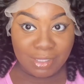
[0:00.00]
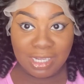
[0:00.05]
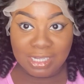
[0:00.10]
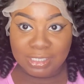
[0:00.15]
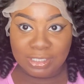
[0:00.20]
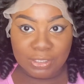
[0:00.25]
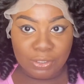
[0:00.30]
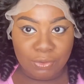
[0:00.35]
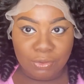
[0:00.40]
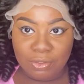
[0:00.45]

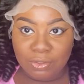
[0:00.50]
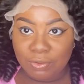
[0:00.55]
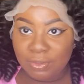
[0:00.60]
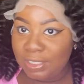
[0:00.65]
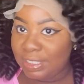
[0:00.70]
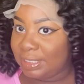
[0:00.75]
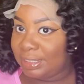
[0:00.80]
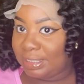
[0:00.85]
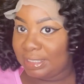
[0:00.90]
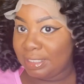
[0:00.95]
So you
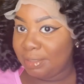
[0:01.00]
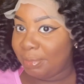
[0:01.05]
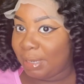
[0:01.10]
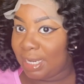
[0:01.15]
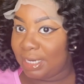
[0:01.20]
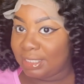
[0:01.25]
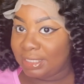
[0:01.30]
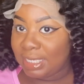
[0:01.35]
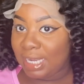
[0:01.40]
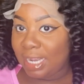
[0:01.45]
can see by
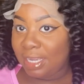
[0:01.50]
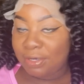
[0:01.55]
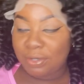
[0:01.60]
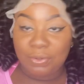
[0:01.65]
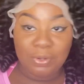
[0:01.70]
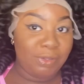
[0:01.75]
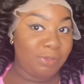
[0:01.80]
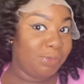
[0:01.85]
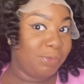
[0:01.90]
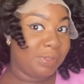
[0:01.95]
the title
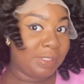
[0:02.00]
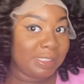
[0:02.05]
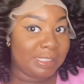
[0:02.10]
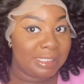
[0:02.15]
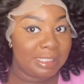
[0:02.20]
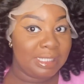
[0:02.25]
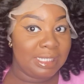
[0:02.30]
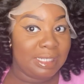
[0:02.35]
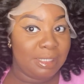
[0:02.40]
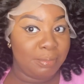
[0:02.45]
and you can
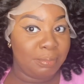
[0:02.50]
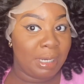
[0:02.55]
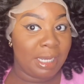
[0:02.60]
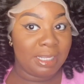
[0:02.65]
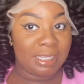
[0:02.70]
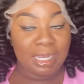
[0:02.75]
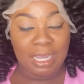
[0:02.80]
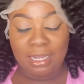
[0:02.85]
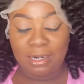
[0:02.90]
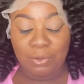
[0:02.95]
see by
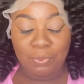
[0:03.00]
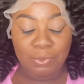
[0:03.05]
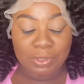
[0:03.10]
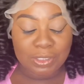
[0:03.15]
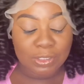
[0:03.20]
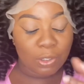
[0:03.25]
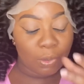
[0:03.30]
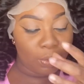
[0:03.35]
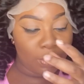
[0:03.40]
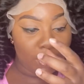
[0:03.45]
kind of what's
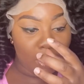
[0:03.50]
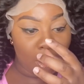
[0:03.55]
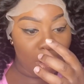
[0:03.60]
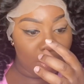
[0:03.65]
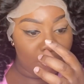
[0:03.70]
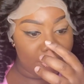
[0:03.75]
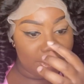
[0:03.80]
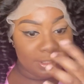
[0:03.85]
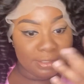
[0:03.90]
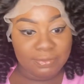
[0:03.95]
going
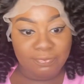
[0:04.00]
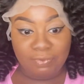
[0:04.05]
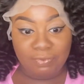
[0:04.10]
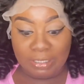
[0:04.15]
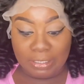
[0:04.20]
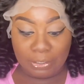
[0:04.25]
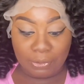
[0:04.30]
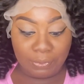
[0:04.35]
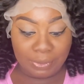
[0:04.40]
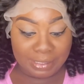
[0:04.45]
on, what this
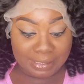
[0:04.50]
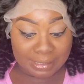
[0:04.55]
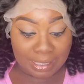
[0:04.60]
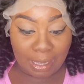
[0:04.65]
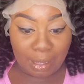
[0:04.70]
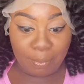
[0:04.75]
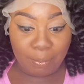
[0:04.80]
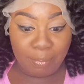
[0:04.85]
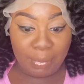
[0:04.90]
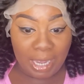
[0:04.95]
video is
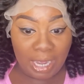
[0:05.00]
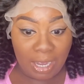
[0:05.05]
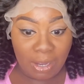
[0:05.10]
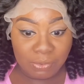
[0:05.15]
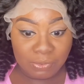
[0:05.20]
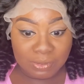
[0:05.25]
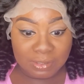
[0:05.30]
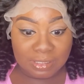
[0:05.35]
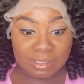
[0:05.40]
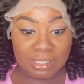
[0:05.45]

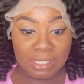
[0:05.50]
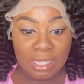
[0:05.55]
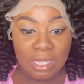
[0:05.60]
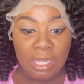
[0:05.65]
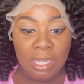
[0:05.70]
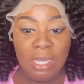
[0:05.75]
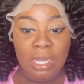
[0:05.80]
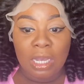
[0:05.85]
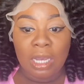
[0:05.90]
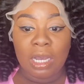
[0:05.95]
about.
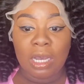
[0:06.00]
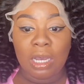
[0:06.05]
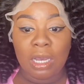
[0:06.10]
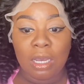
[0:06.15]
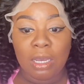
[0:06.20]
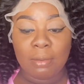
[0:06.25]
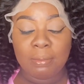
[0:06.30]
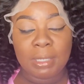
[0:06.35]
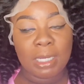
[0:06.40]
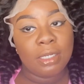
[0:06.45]

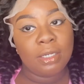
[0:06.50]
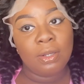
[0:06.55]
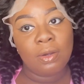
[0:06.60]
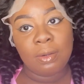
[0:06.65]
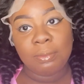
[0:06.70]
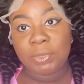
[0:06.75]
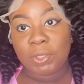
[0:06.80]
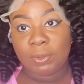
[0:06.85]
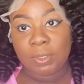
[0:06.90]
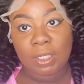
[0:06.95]
I know I'm
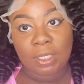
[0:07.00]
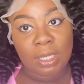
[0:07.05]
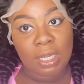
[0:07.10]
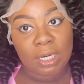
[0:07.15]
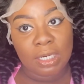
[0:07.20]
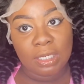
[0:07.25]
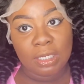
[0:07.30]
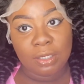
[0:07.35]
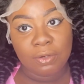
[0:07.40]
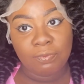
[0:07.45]
doing a lot
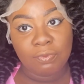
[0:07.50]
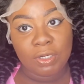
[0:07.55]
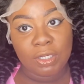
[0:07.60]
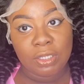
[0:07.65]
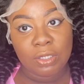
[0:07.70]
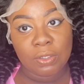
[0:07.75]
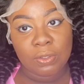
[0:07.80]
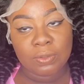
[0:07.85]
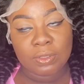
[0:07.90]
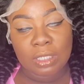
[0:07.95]
of hair
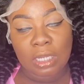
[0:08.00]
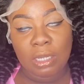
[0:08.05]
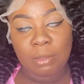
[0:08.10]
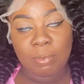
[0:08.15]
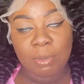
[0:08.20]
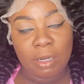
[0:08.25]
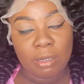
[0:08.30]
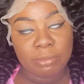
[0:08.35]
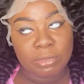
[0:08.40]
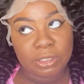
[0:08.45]
videos. I
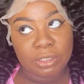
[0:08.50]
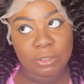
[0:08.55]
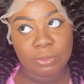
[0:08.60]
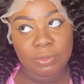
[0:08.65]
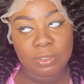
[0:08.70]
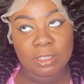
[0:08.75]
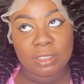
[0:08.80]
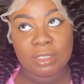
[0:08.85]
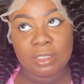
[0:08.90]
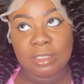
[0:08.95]
promise you
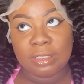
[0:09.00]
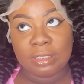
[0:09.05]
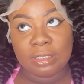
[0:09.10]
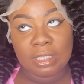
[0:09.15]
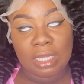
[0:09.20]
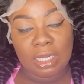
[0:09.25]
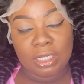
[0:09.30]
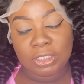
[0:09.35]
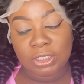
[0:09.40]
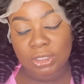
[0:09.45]
this is
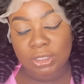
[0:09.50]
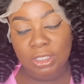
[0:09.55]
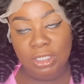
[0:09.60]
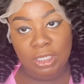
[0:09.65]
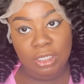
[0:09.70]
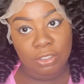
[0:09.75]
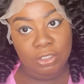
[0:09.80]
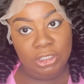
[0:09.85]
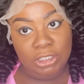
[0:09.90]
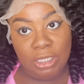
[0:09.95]
not just a
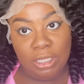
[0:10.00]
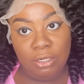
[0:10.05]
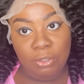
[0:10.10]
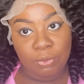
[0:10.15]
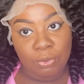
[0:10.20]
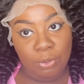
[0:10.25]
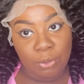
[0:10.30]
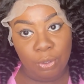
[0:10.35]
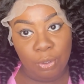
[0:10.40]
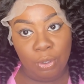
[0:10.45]
hair channel,
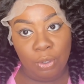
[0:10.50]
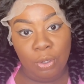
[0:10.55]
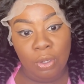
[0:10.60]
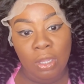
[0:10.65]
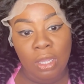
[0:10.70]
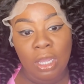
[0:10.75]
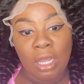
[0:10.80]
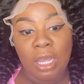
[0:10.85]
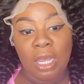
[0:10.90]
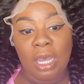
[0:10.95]
girl.
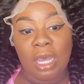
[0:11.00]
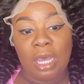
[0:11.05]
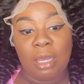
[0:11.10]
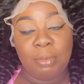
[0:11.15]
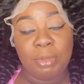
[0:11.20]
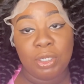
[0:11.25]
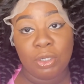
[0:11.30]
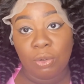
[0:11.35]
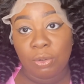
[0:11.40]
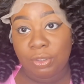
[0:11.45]
I've
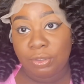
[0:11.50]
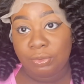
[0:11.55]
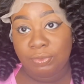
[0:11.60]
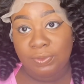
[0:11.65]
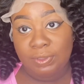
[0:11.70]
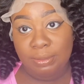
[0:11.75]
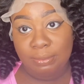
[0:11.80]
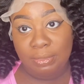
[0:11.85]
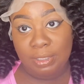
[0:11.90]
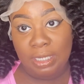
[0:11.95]
been going through
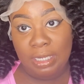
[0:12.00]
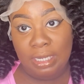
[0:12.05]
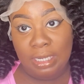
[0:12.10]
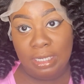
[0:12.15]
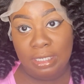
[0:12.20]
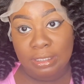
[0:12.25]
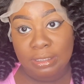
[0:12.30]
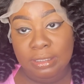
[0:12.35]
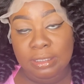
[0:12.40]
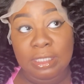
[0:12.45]
some
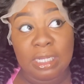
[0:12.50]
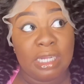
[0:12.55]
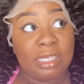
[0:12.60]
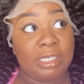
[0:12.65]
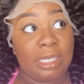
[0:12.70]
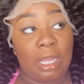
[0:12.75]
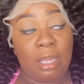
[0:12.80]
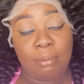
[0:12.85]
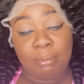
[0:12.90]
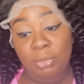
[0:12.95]
things that
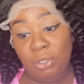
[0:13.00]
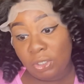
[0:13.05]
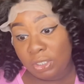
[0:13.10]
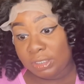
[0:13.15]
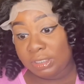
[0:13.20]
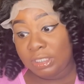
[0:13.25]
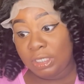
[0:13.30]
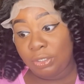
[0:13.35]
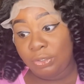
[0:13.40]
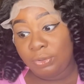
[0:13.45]
I'm gonna
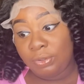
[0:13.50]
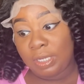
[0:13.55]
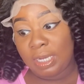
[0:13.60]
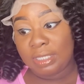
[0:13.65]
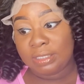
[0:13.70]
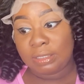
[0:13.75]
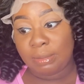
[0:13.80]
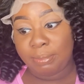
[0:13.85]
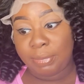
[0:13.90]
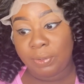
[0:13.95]
tell you
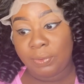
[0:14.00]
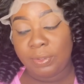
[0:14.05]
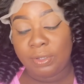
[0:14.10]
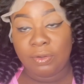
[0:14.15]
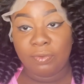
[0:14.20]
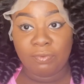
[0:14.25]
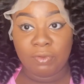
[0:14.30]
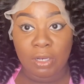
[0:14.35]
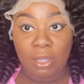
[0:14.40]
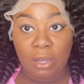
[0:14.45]
guys about in a
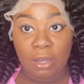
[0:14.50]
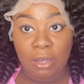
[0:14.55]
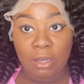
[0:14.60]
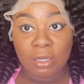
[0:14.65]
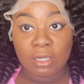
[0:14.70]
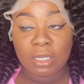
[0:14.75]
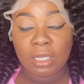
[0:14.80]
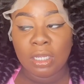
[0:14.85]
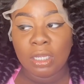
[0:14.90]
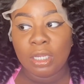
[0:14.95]

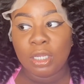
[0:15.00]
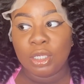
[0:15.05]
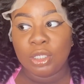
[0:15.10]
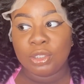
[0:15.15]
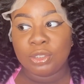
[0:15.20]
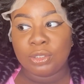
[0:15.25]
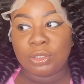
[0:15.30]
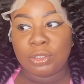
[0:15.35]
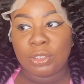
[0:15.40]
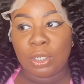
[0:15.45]
vlog.
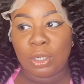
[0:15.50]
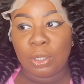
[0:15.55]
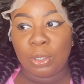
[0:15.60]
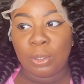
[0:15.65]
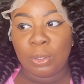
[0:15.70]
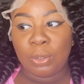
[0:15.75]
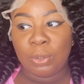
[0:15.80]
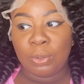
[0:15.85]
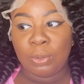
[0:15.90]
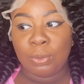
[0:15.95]

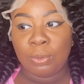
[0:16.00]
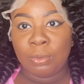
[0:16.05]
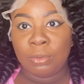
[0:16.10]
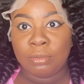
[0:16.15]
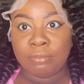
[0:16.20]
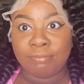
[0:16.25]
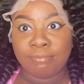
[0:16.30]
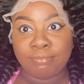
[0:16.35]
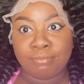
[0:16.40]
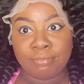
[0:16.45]
So
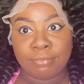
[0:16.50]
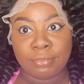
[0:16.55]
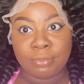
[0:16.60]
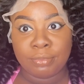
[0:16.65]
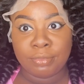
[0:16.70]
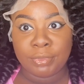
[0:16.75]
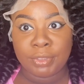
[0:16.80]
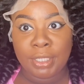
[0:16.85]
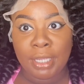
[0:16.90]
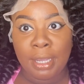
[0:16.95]

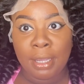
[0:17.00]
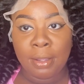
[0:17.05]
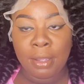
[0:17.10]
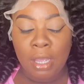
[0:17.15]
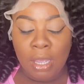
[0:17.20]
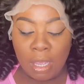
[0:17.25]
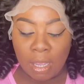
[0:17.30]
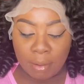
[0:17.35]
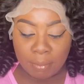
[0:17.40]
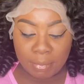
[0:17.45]
yeah,
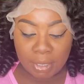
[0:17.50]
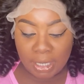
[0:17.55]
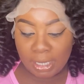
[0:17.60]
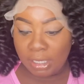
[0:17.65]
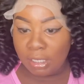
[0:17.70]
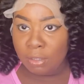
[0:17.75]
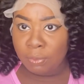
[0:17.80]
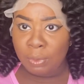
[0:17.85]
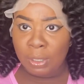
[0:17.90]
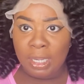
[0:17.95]
but
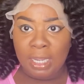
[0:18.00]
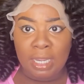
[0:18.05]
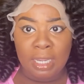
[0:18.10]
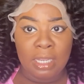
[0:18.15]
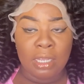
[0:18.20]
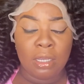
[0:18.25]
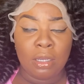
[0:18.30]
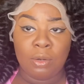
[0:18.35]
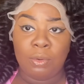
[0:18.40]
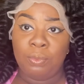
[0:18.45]

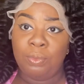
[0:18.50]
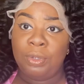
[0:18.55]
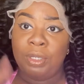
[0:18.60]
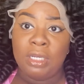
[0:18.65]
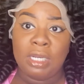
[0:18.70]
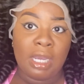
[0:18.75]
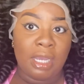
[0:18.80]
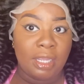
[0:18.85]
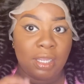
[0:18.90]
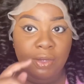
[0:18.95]
anyway, we're
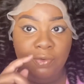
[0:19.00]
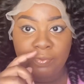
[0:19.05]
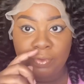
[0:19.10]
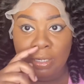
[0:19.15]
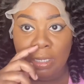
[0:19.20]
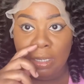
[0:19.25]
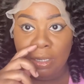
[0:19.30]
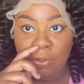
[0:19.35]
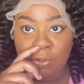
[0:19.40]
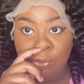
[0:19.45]
not here for
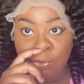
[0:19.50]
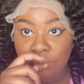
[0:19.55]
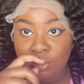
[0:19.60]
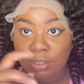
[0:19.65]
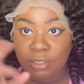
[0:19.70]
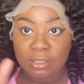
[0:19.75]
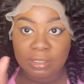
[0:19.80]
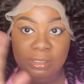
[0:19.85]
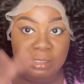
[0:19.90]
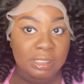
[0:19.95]
that. You're here
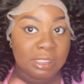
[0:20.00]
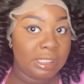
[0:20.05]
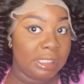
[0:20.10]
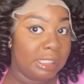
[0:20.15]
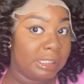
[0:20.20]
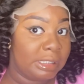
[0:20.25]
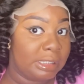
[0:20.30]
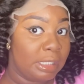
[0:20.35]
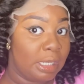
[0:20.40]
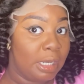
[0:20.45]
to see
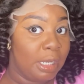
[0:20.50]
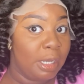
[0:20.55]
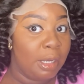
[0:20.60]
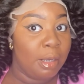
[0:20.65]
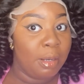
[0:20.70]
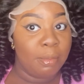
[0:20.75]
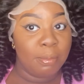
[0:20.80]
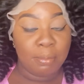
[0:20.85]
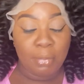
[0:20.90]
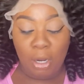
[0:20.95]
this
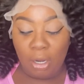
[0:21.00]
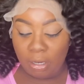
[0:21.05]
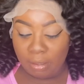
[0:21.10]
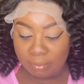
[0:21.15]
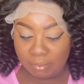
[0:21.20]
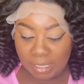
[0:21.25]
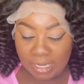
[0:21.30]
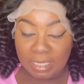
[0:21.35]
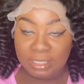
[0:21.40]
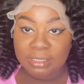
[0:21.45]
bomb
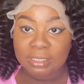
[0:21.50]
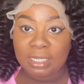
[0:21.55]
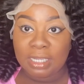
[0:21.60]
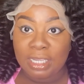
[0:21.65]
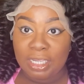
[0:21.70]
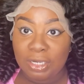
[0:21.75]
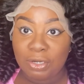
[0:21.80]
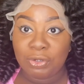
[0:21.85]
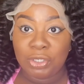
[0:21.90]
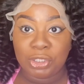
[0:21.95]
ass
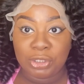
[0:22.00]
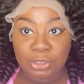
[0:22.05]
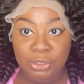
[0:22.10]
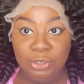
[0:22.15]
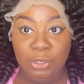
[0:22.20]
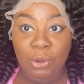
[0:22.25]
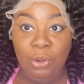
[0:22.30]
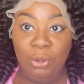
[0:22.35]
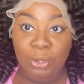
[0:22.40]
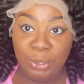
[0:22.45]
hair
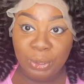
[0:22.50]
install.